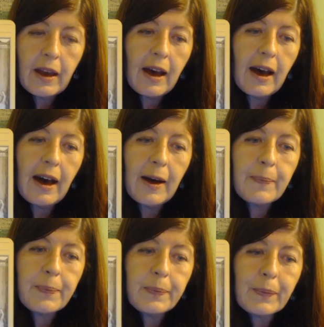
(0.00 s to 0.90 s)

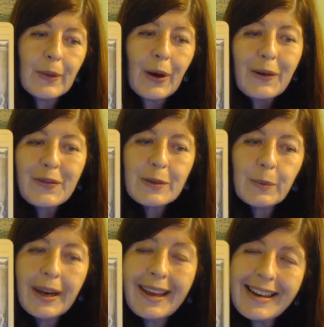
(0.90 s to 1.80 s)
Often when I
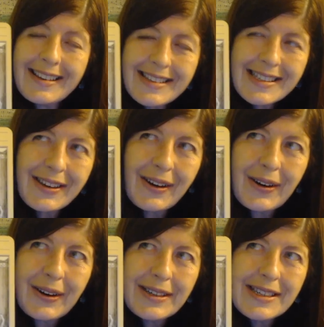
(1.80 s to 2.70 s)
get this
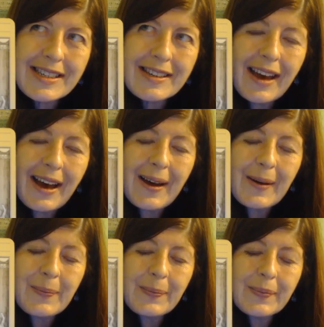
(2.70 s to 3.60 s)
card,
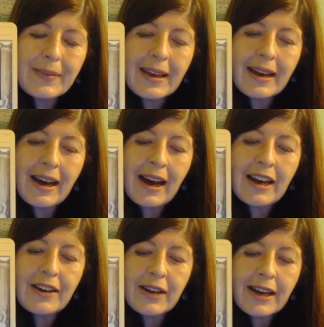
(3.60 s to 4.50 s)

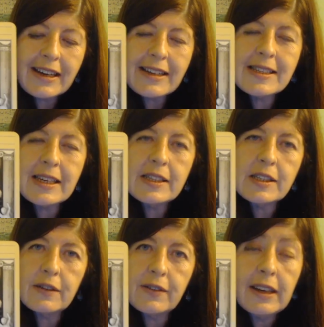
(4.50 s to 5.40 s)
I get a sense of
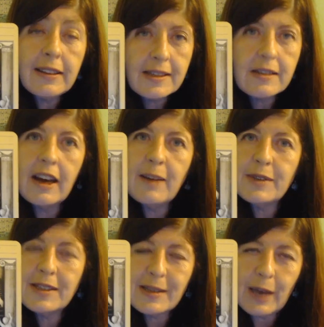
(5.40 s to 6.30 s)
it's time to
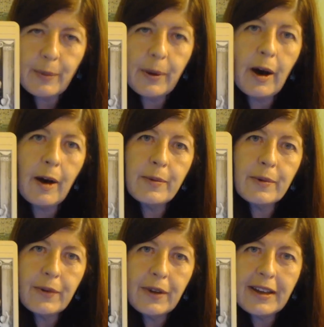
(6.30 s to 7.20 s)
step up.
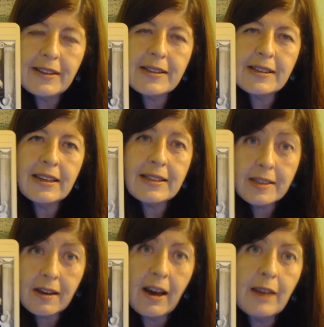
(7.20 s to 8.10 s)
It's
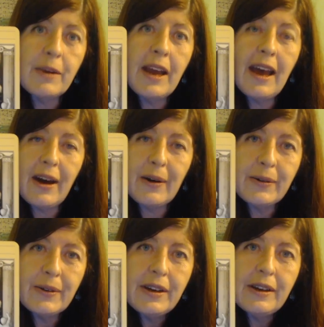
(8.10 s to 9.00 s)
time now.
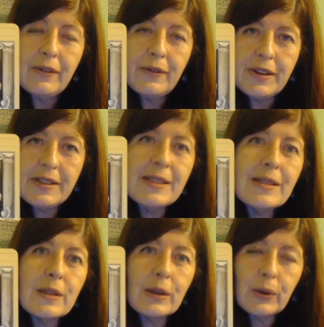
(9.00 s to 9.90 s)
This is the
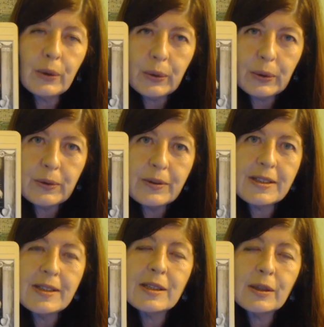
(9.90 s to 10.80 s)
call. This is
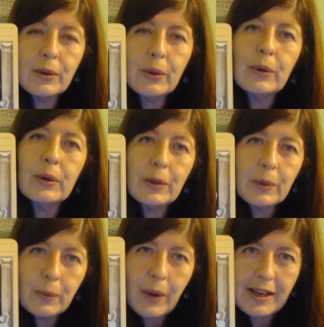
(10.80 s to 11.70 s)
the call you were
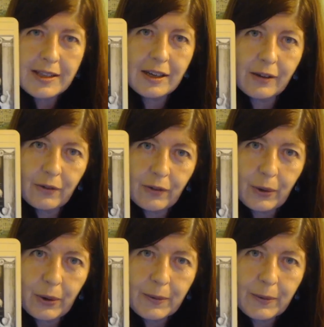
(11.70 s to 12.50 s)
waiting for.